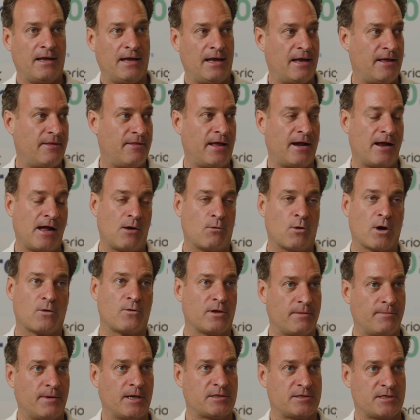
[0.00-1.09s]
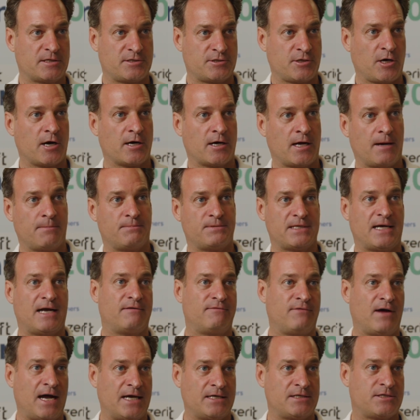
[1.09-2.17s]
And then I work with a bunch of startups. I
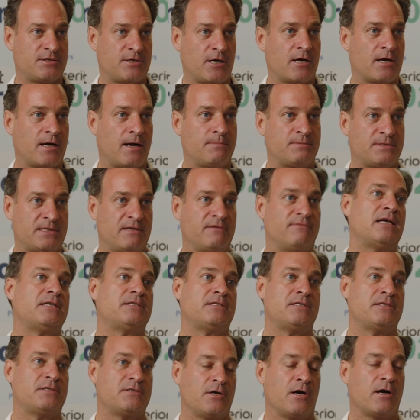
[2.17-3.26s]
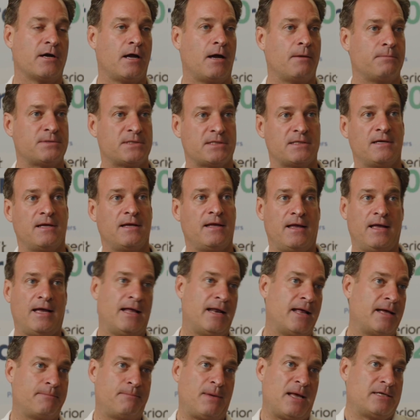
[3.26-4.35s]
advise startups, invest in startups,
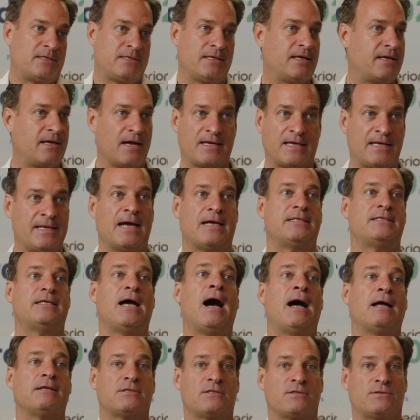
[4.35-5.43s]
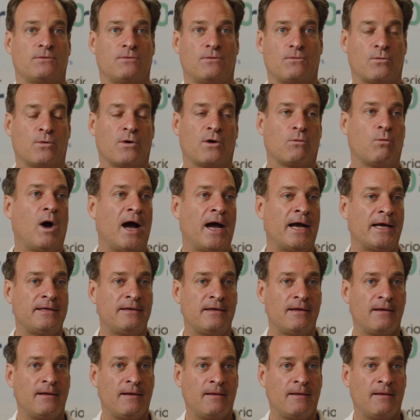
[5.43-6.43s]
and I basically connect dots worldwide.